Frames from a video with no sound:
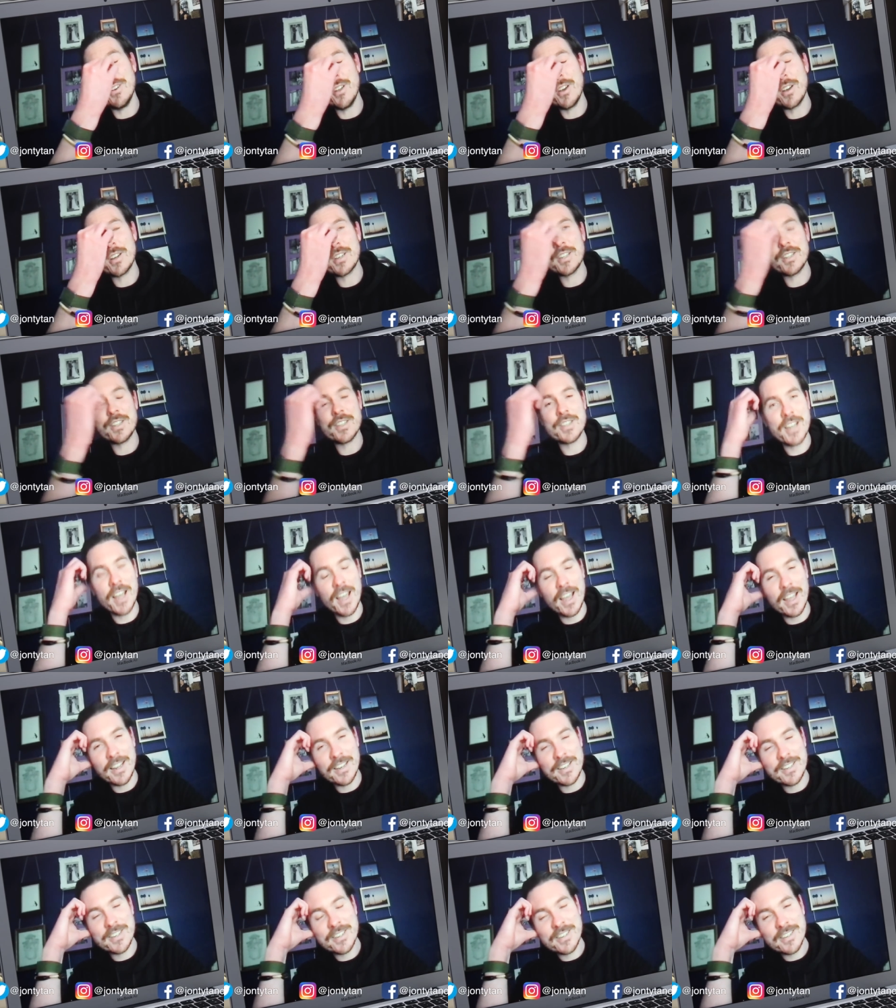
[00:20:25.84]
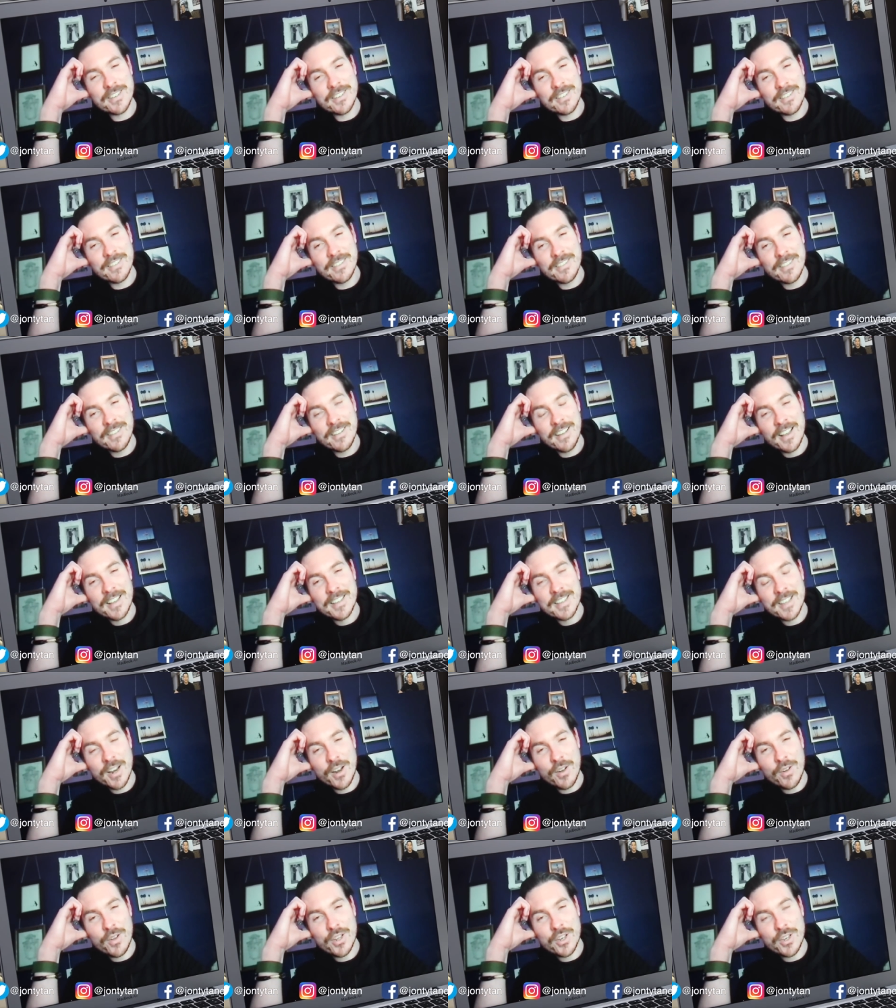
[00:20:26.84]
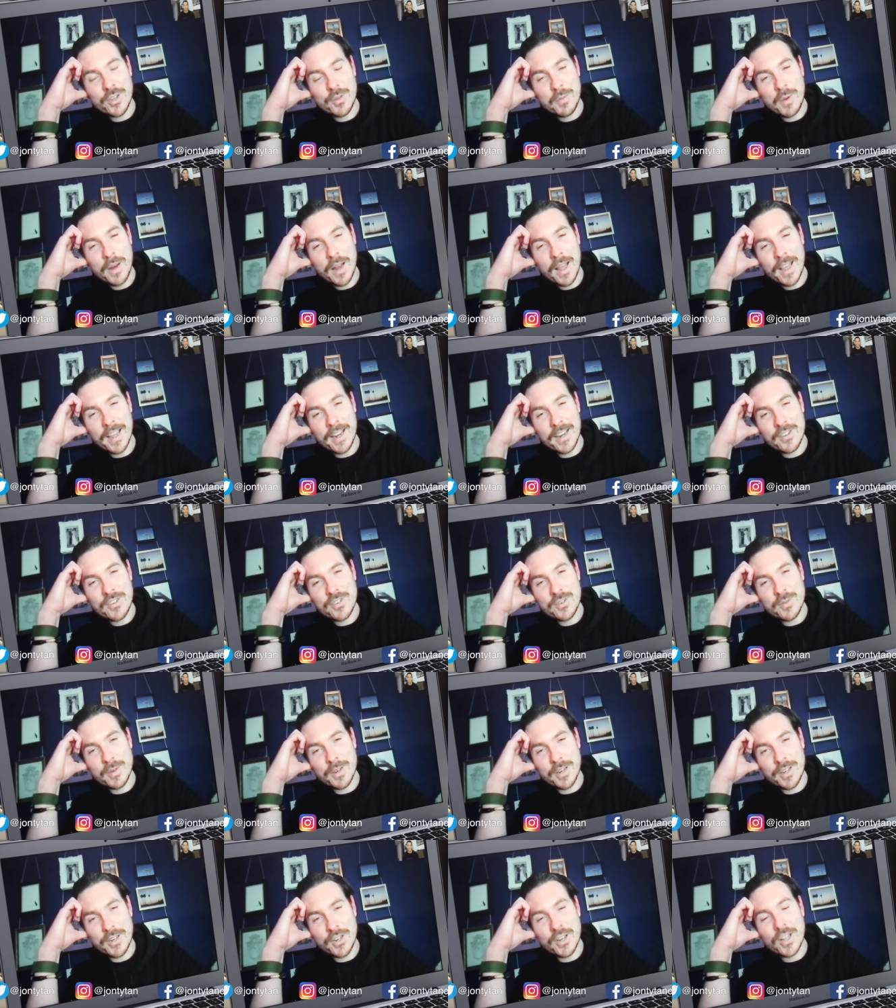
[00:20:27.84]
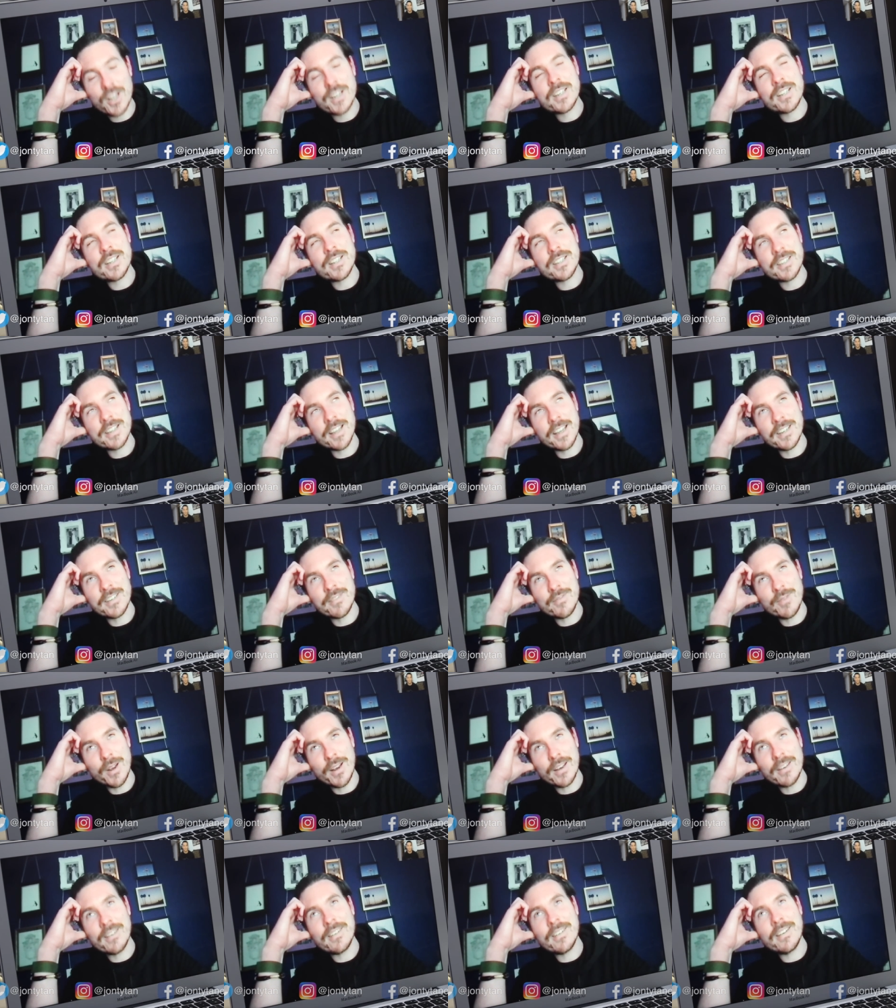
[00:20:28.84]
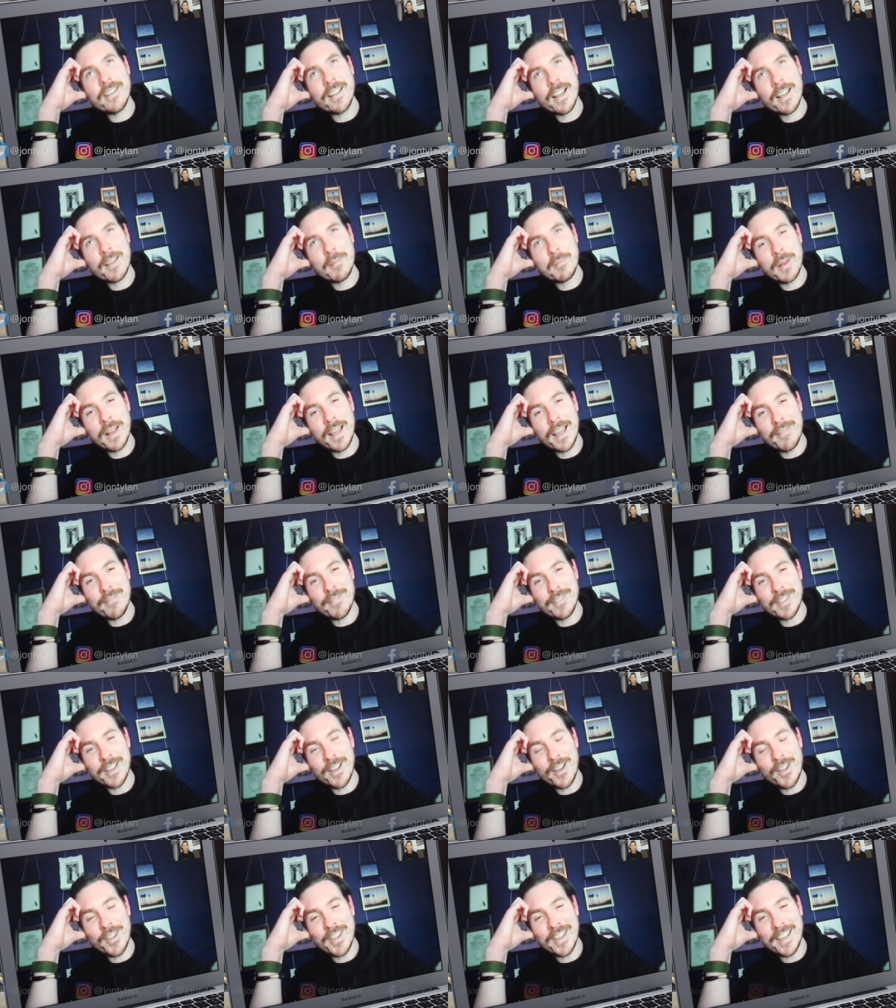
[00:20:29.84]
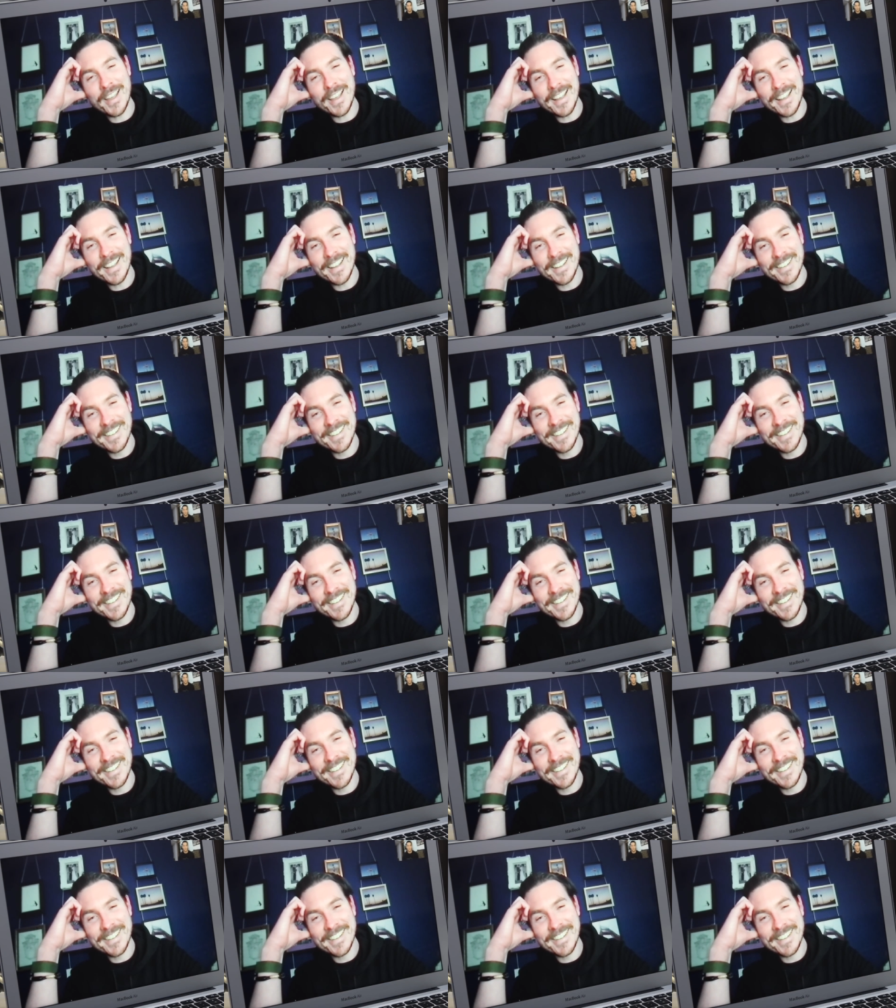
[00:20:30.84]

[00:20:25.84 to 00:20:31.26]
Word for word: looked at the stage. I said, "Oh, can you play an instrument?" And you looked at the stage and went, "I can play everything on there,"